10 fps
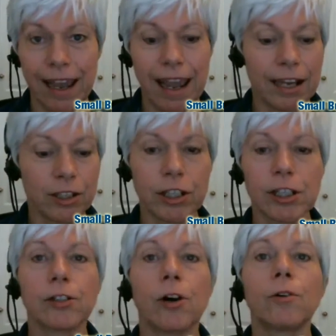And
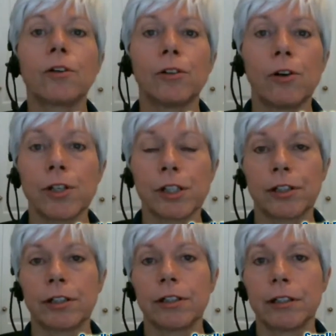she's no
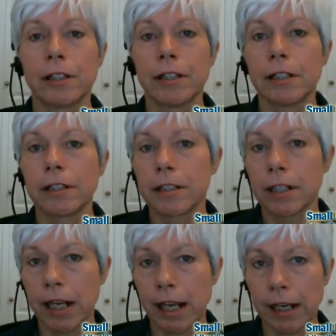closer
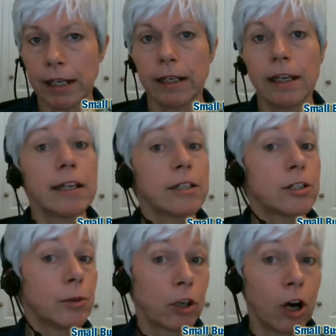today
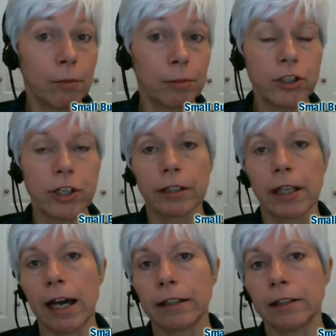to accomplishing
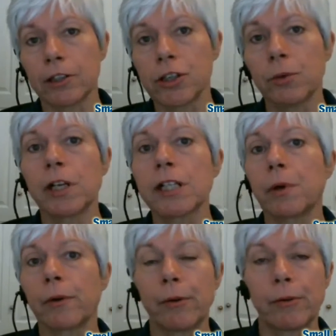that than she was
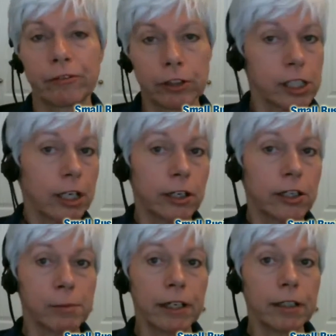when we first started
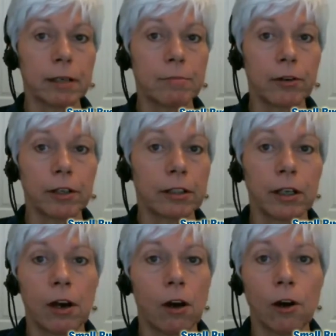speaking about it
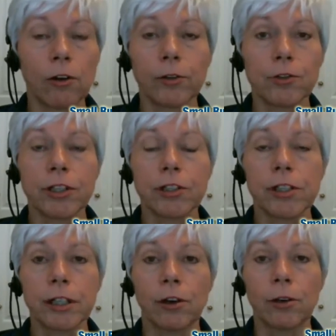all those
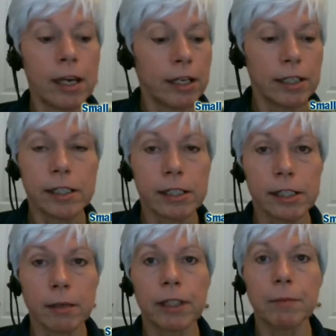years ago.
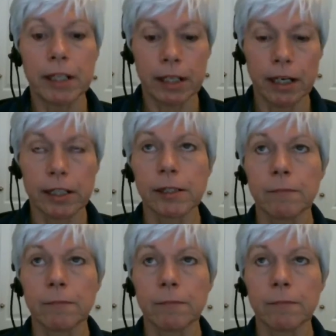Simply because